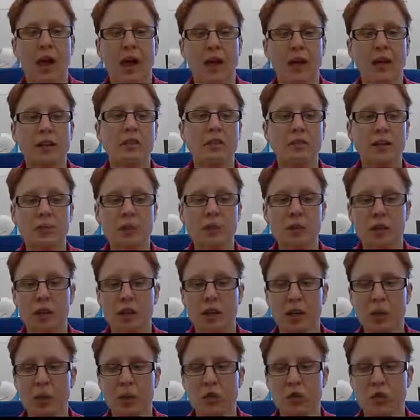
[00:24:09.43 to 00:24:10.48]
And
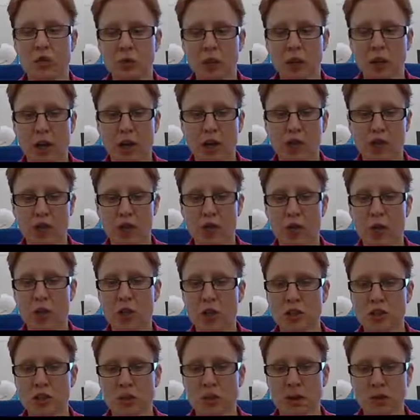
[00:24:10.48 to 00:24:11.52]
similarly, also look at the
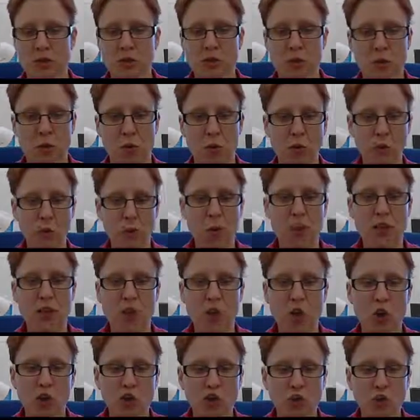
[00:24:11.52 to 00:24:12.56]
knowledge capture. What
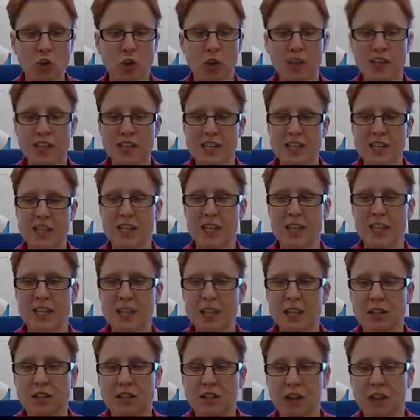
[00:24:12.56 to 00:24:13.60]
knowledge do I
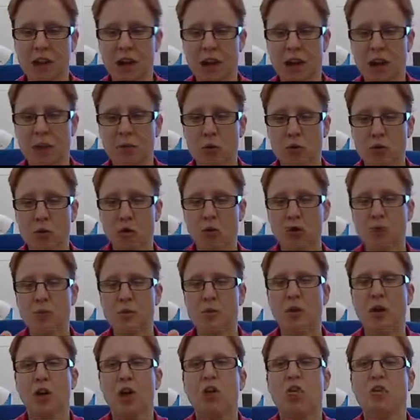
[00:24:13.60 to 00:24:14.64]
need, and what knowledge
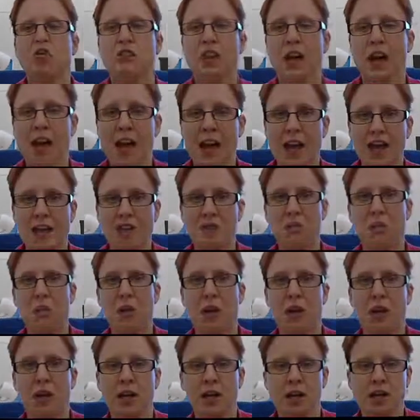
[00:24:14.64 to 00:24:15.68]
am I going to add
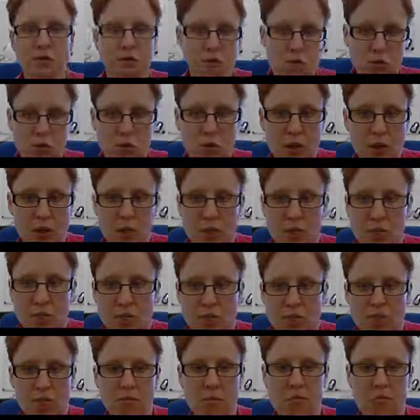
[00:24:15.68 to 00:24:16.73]
by doing
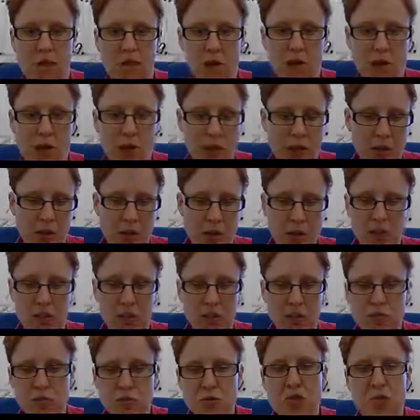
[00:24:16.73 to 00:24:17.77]

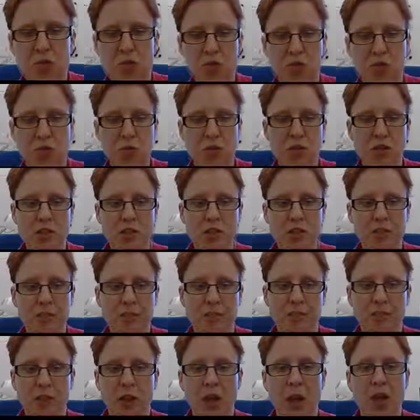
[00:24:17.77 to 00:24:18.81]
with this research question?
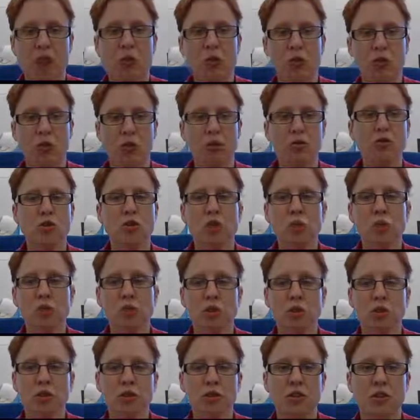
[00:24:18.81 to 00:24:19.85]
So those are
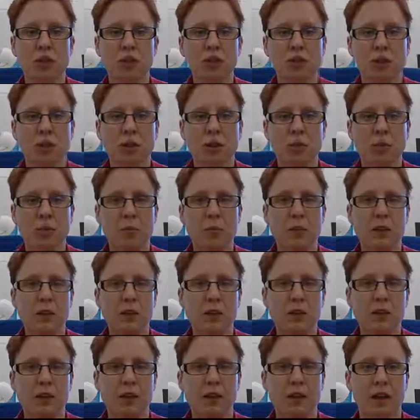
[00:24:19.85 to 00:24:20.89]
important things to keep in
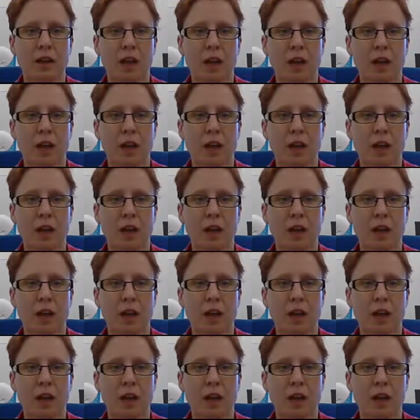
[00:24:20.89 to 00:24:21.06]
mind.